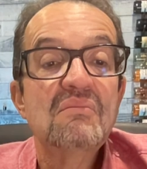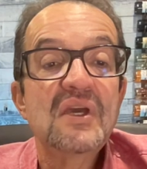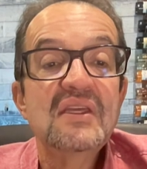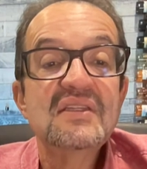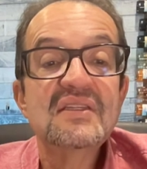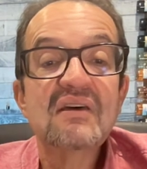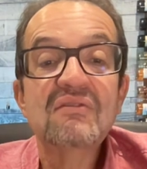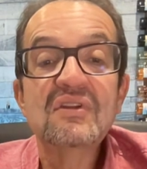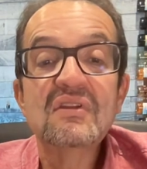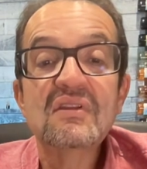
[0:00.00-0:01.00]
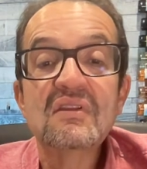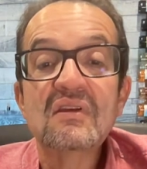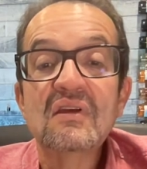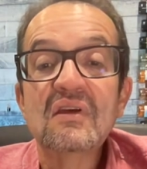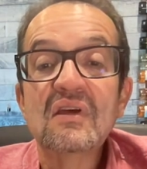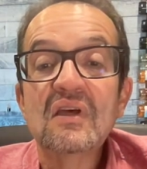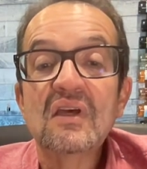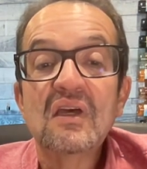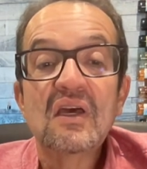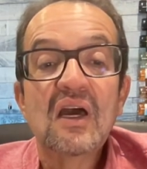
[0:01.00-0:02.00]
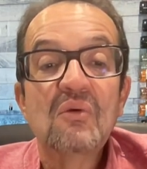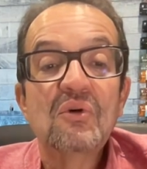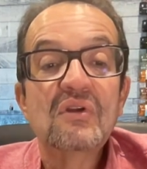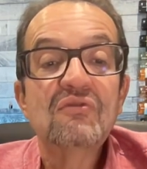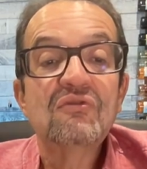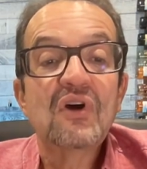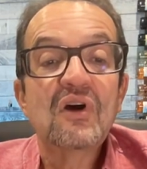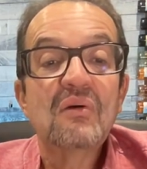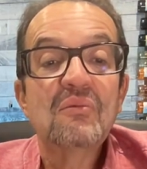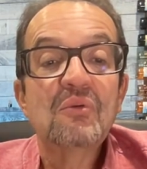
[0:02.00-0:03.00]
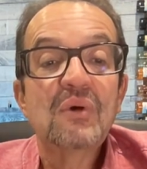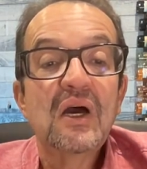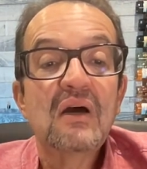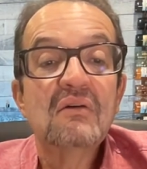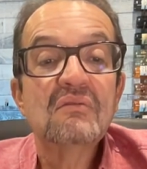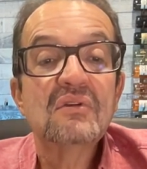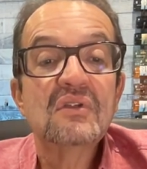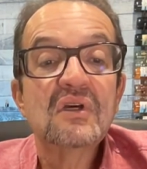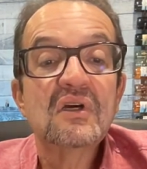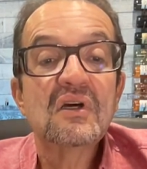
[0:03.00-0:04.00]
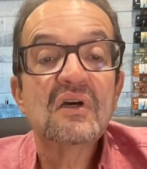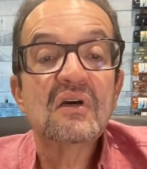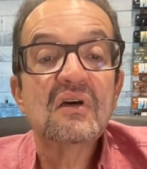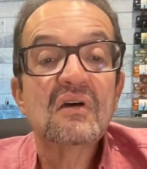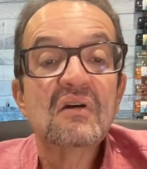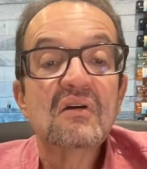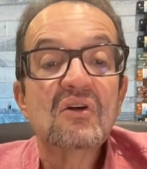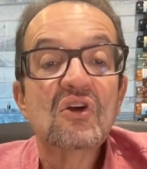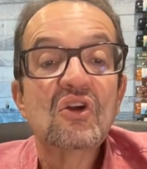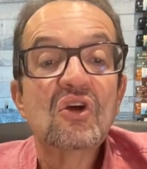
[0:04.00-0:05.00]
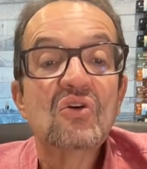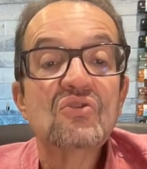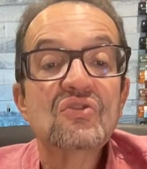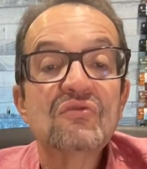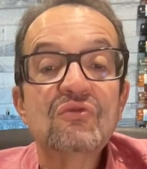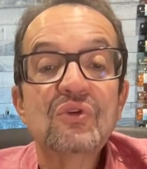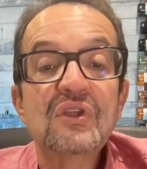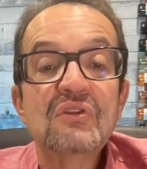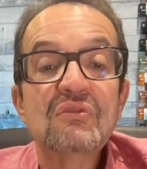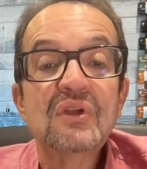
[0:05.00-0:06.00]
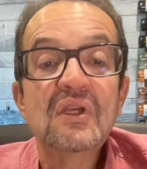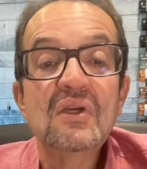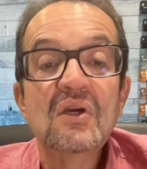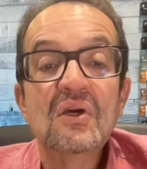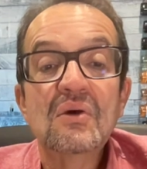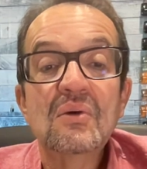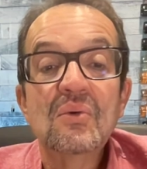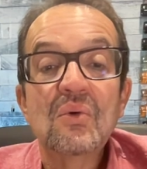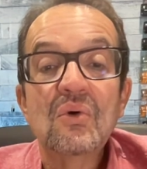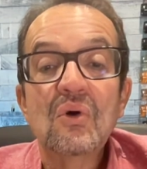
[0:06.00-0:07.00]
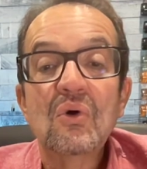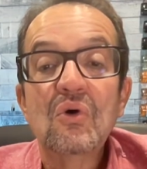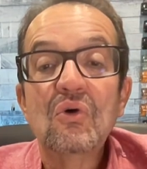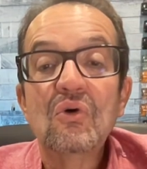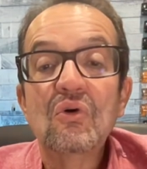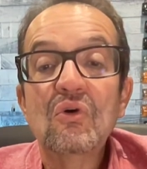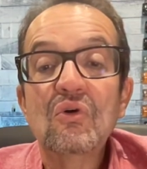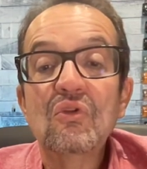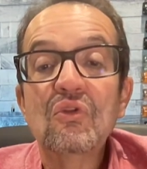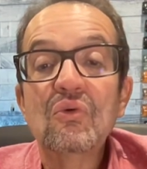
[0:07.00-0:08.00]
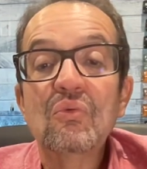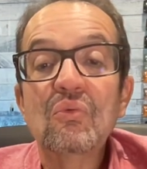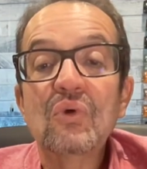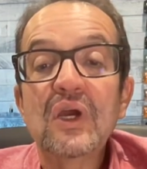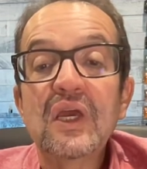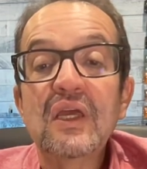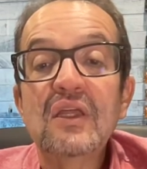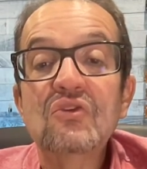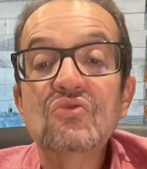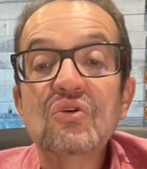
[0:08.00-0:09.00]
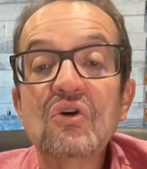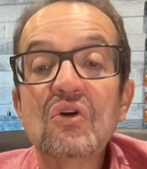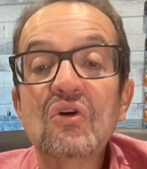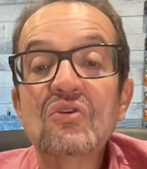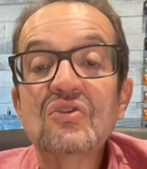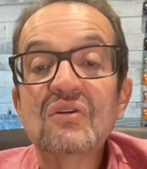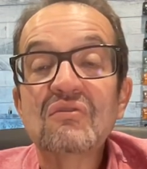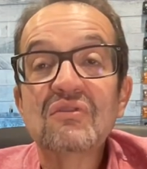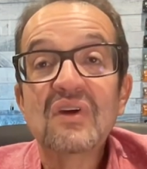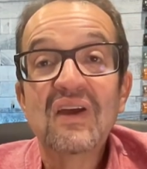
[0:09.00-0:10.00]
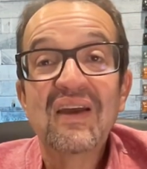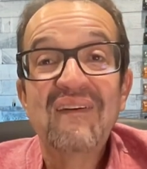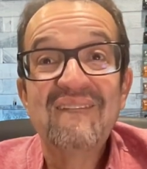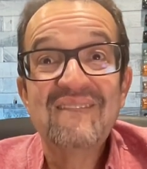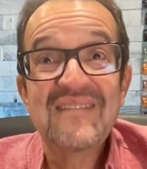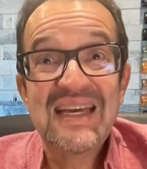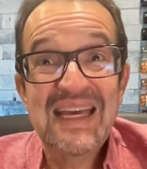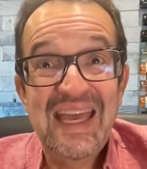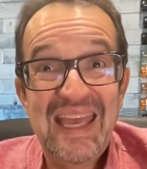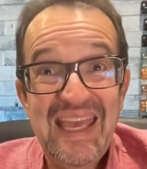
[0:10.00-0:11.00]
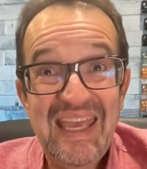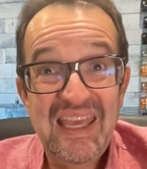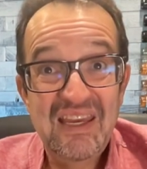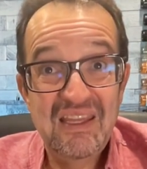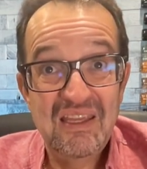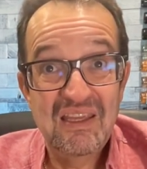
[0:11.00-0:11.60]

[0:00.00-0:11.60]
May 7th. I went from about close of 43 all the way to a close of 80.